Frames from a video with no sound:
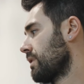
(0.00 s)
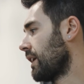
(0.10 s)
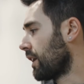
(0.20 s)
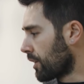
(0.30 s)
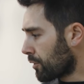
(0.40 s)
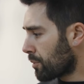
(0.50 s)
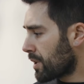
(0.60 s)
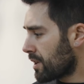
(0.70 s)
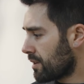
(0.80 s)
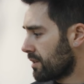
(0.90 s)
a little
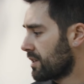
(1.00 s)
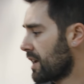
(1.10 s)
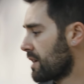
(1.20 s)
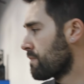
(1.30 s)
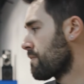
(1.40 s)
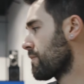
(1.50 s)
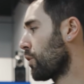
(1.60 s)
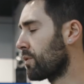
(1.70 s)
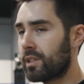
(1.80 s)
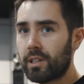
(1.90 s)
bit tame.
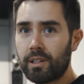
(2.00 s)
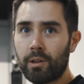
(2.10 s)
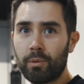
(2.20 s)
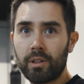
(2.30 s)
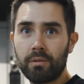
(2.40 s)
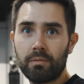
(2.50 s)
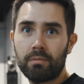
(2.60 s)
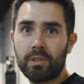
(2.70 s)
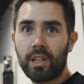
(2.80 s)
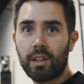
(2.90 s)
Obviously, don't want to
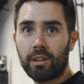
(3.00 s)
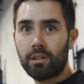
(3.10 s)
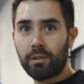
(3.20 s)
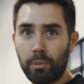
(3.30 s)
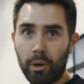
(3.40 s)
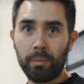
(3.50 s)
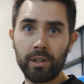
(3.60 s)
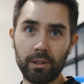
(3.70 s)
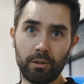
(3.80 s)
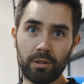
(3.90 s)
send the bottom
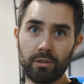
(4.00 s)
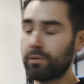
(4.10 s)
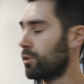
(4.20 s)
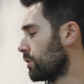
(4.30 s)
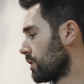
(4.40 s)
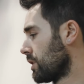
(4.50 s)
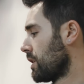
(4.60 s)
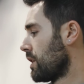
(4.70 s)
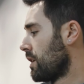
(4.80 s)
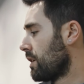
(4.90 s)
end across the floor.
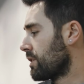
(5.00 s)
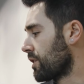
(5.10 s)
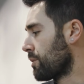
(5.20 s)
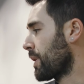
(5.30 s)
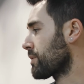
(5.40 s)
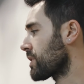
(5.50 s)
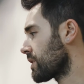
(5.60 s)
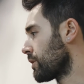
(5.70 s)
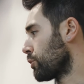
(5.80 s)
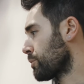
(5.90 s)
So about
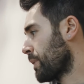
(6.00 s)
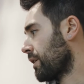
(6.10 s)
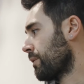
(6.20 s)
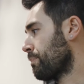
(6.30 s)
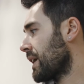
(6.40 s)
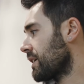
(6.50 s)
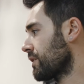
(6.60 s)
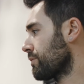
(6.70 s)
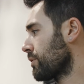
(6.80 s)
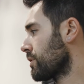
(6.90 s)
16 horsepower peak
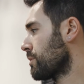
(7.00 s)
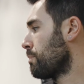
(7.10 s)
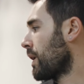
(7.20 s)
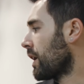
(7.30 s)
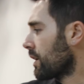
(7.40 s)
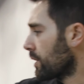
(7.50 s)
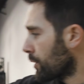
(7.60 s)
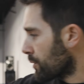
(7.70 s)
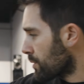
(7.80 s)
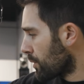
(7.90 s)
difference, but
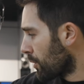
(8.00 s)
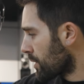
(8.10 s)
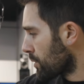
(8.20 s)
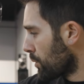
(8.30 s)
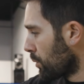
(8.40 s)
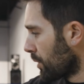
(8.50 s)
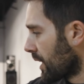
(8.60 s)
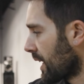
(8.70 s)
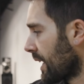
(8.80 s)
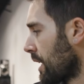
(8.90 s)
you'll notice all of
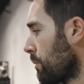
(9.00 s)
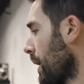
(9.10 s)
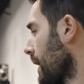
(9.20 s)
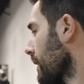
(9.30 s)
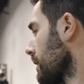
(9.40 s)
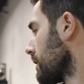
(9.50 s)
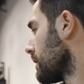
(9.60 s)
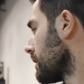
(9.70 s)
the gain out back.